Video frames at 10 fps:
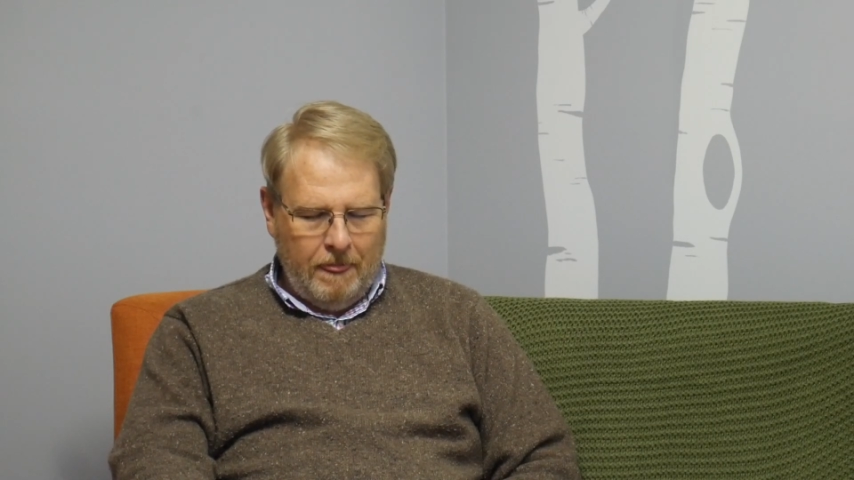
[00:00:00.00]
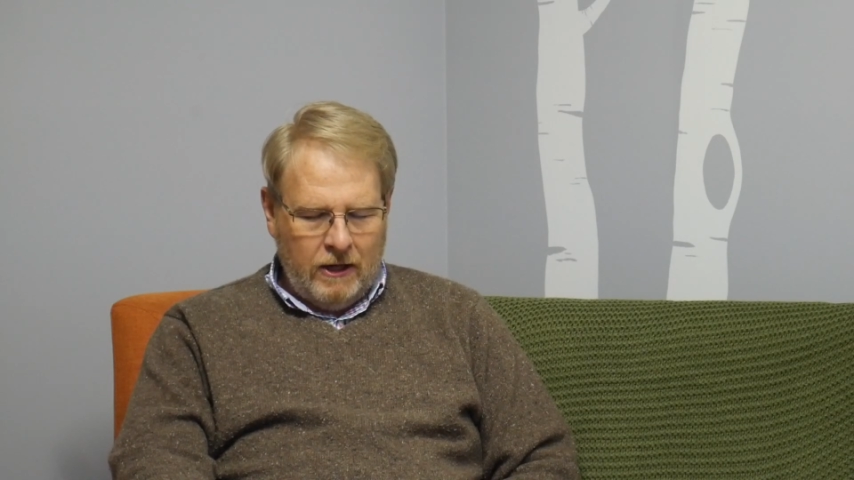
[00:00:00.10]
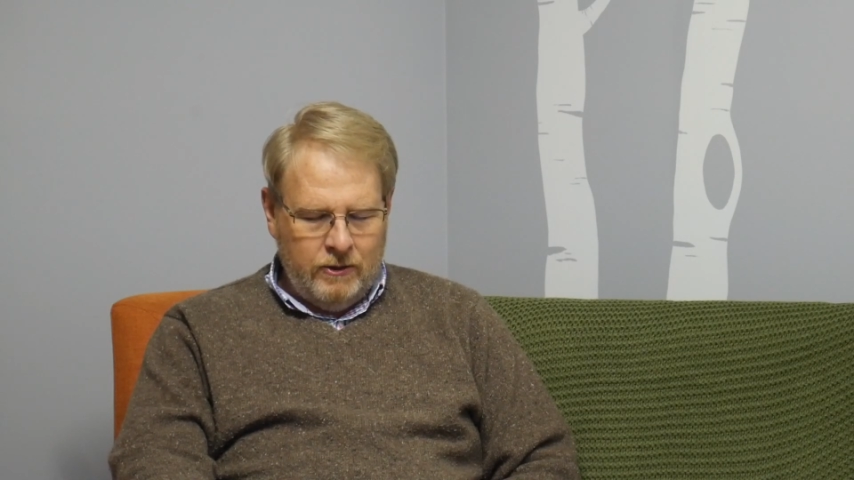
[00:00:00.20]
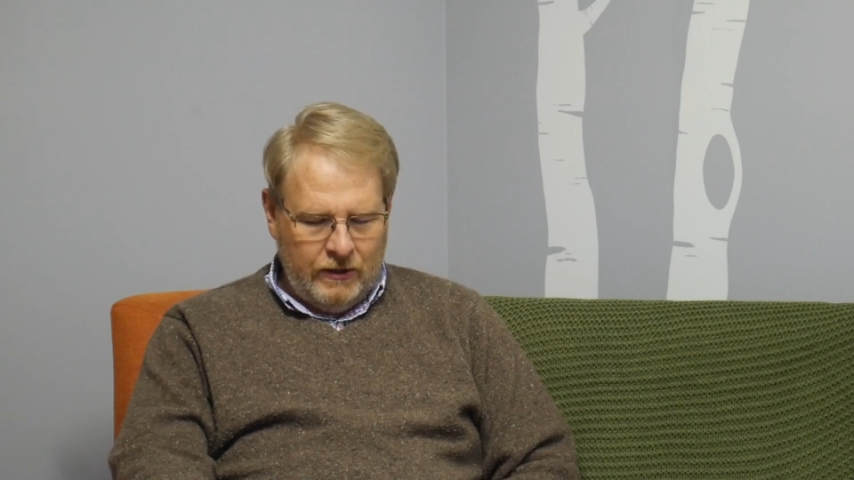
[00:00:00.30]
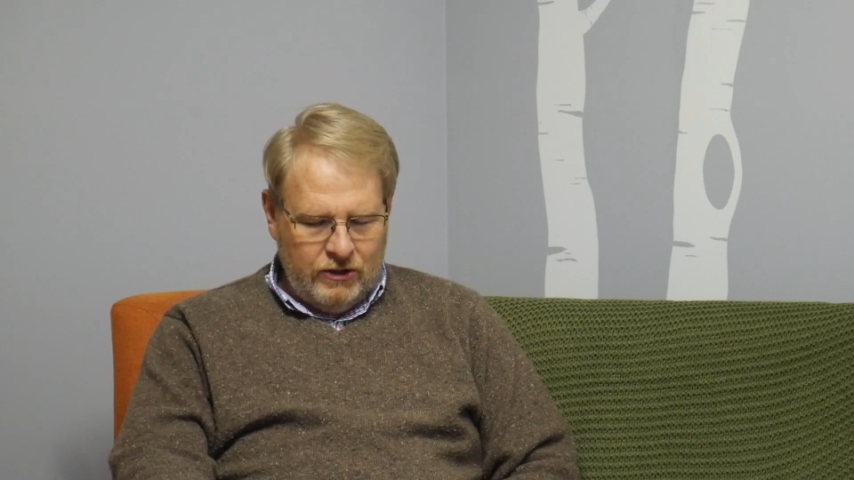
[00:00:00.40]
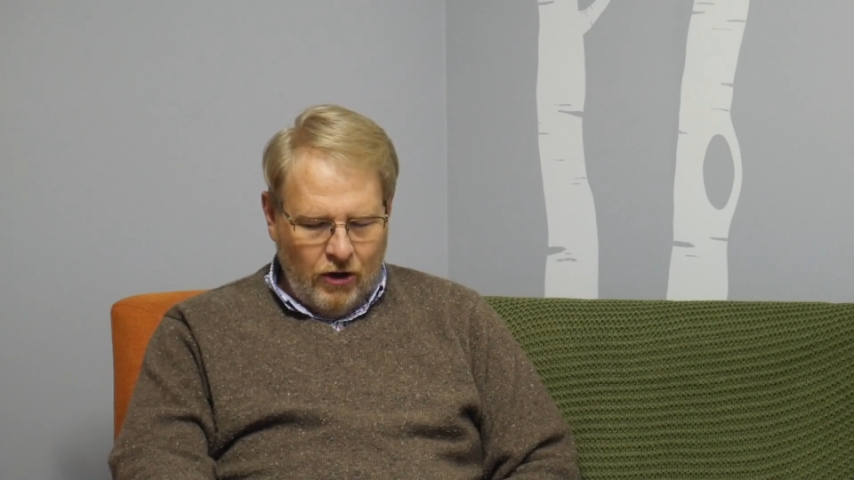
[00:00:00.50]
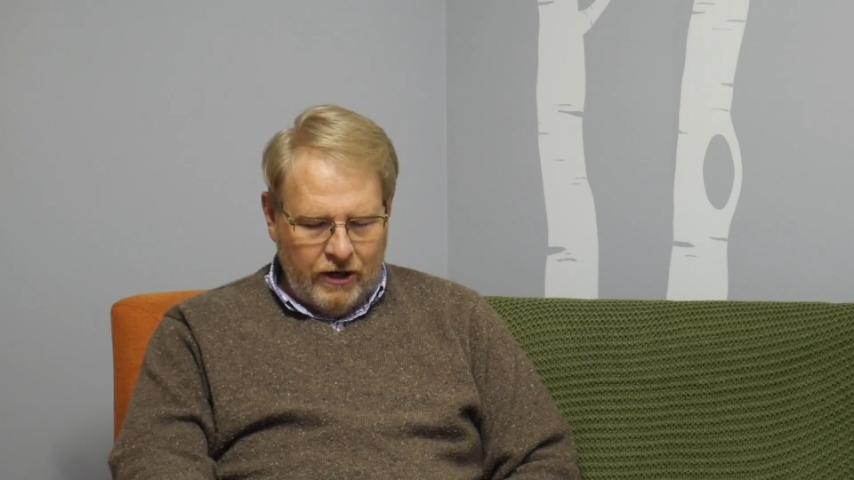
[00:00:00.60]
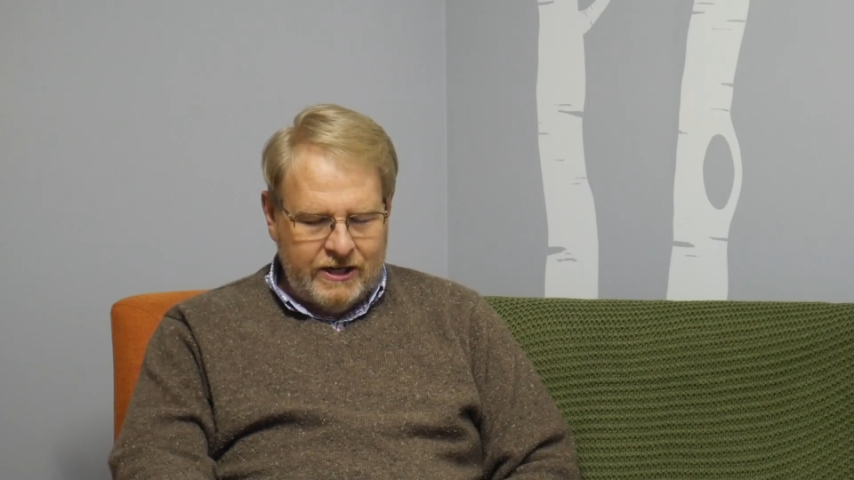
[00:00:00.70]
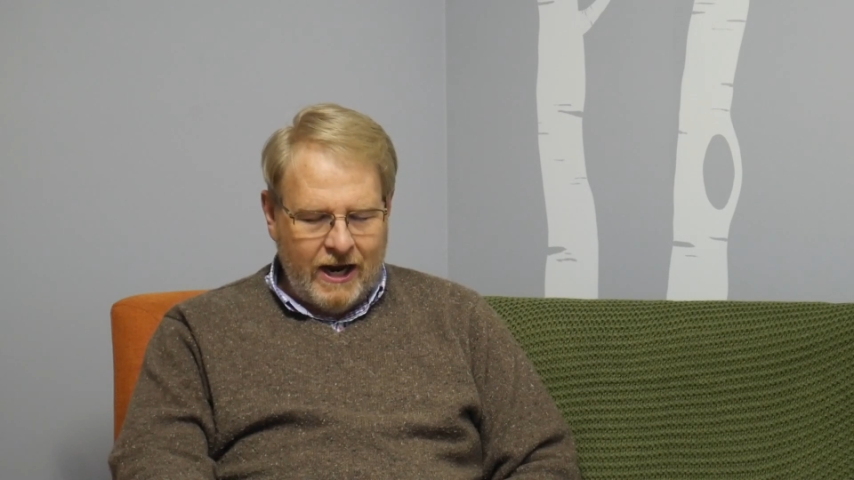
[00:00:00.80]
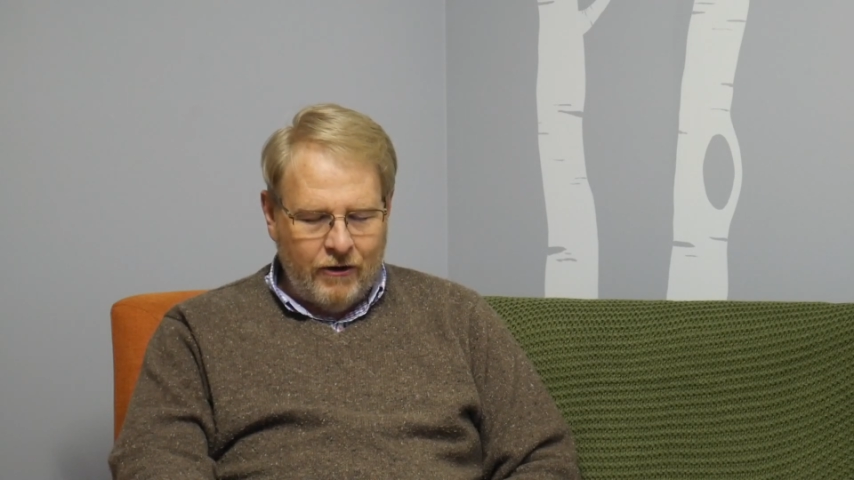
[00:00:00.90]
to
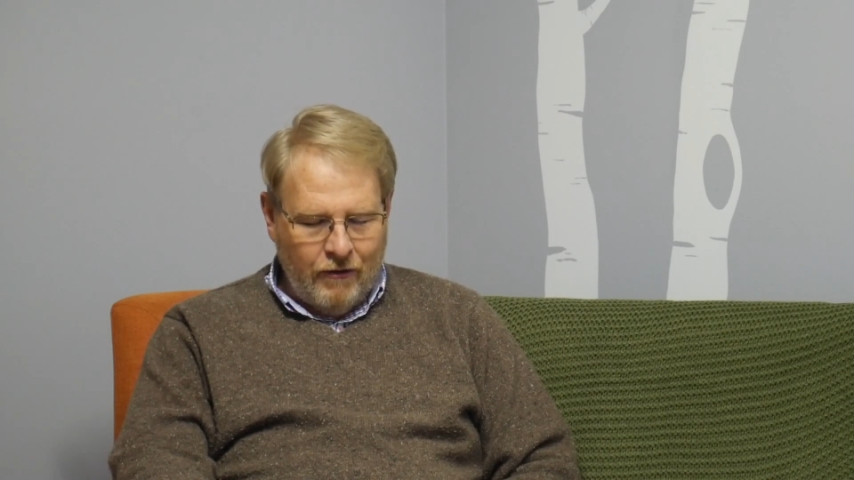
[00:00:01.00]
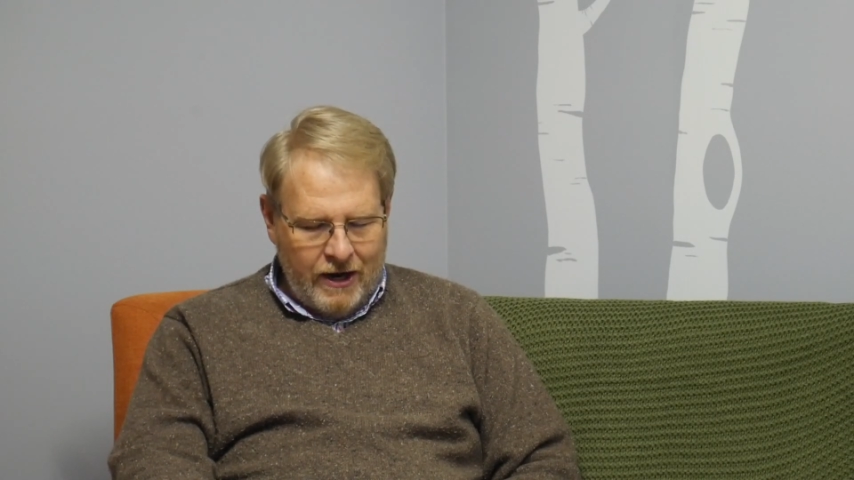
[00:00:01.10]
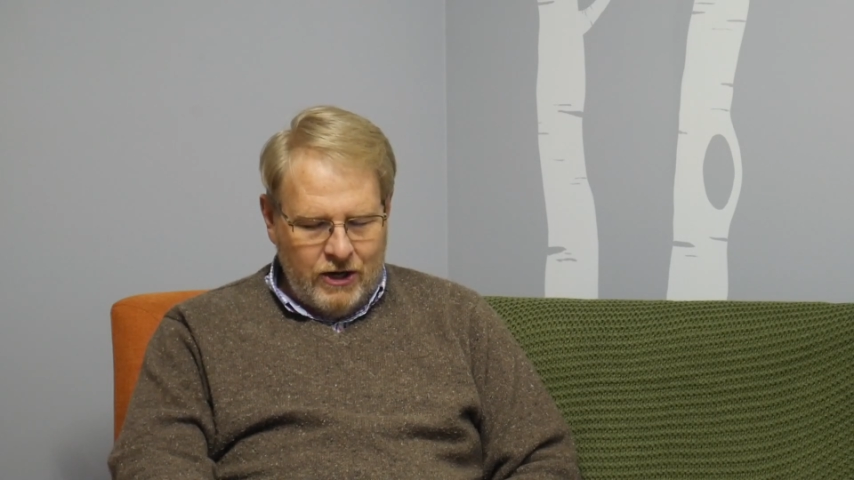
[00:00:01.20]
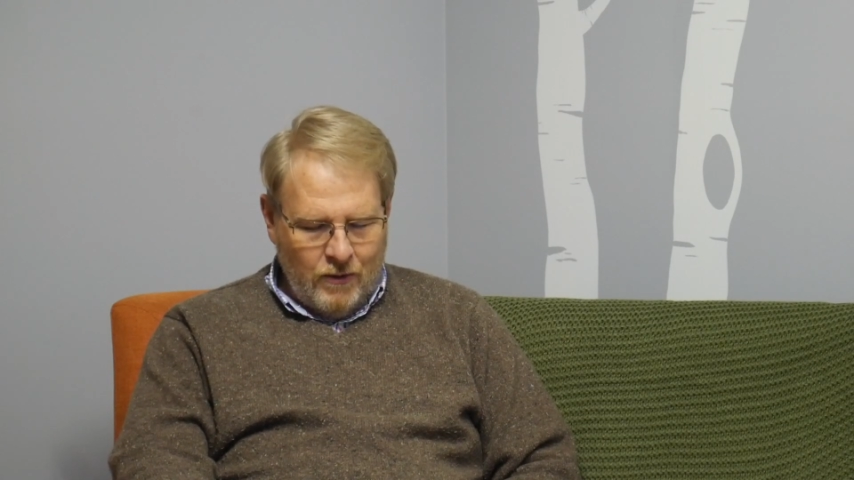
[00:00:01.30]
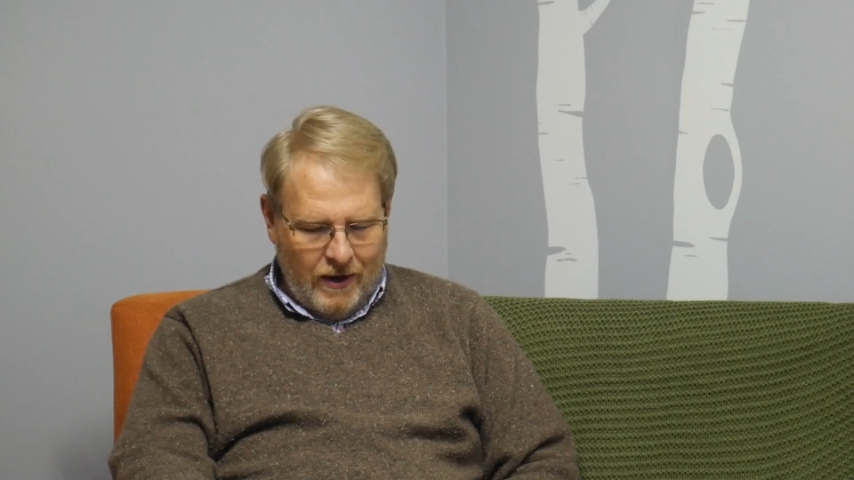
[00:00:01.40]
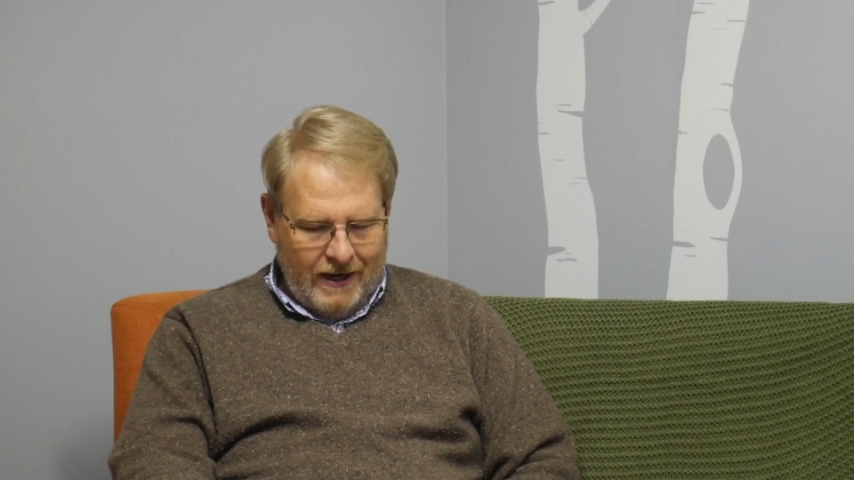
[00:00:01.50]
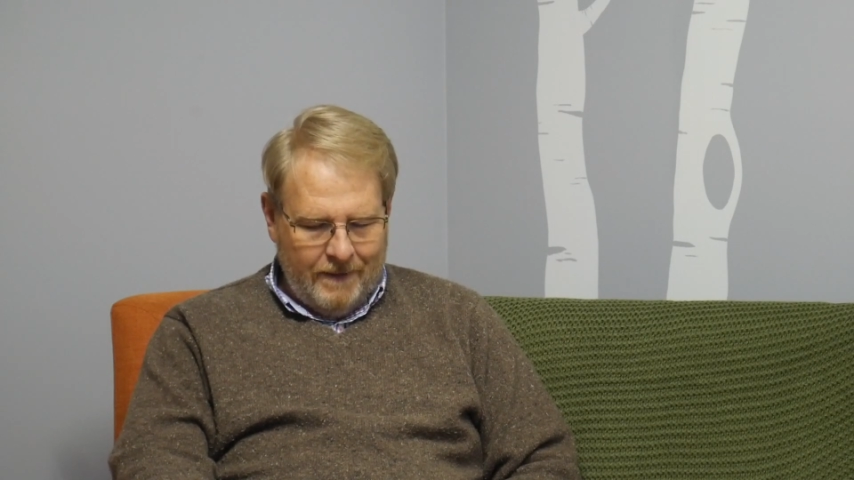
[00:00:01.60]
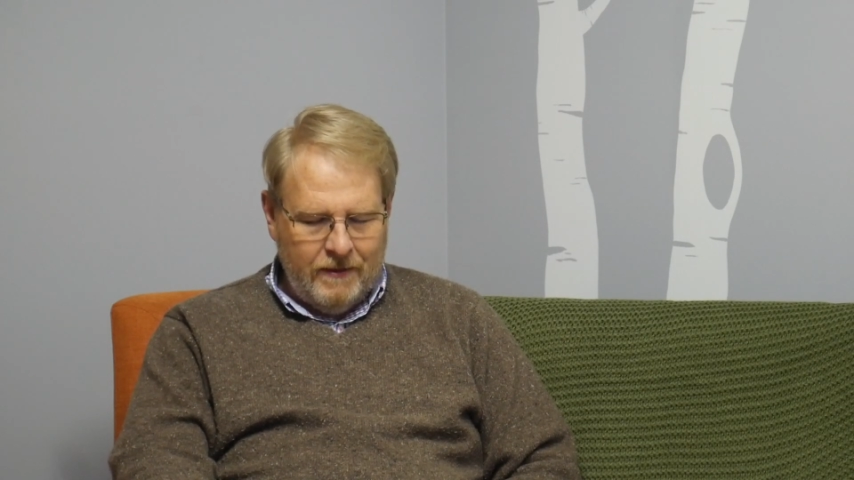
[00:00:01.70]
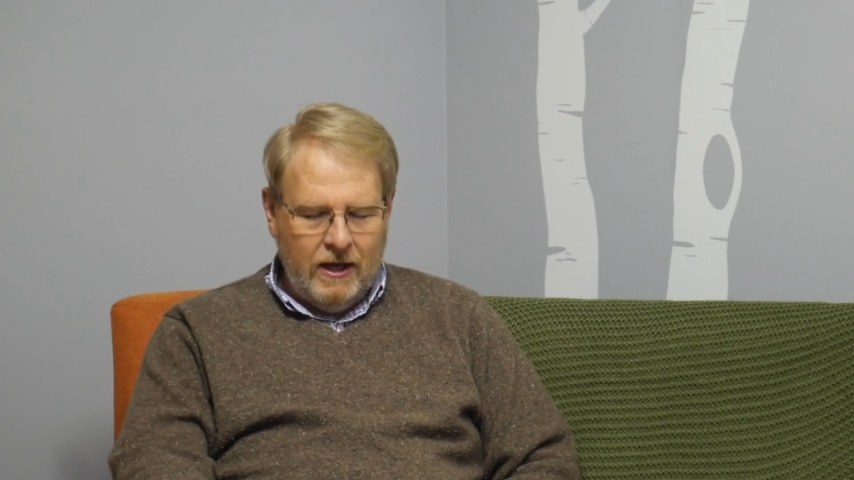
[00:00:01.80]
acknowledge how great you are,